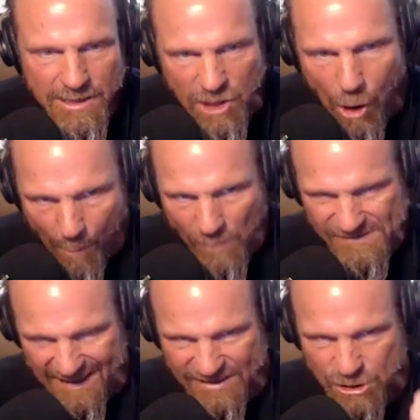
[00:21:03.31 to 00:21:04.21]
Most
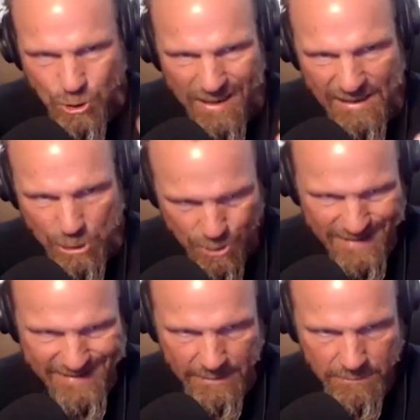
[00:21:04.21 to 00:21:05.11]
of that's in training,